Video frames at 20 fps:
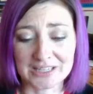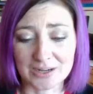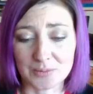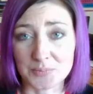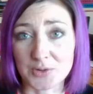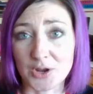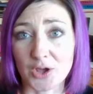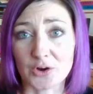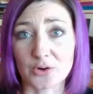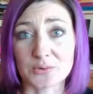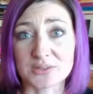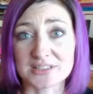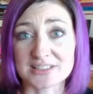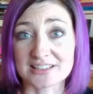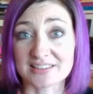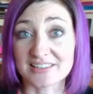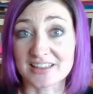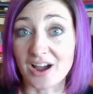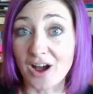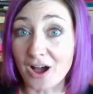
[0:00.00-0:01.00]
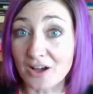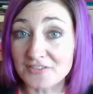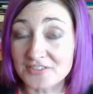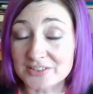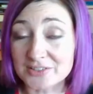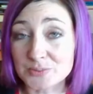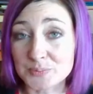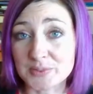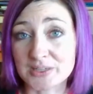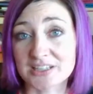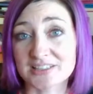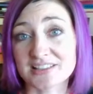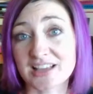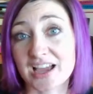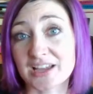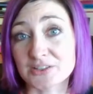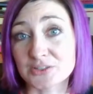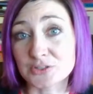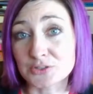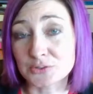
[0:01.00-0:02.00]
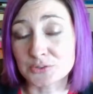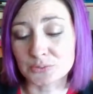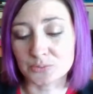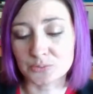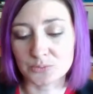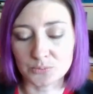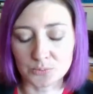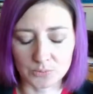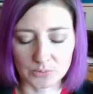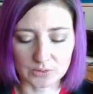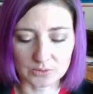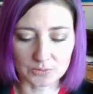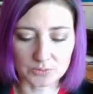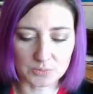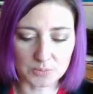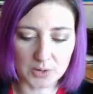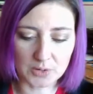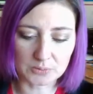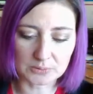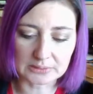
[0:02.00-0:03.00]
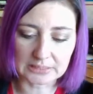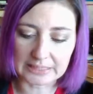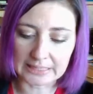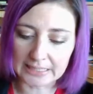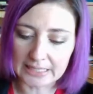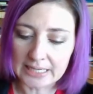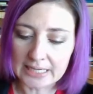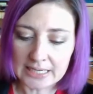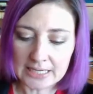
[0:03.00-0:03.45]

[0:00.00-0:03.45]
and I'm not always in the office because I too work remotely.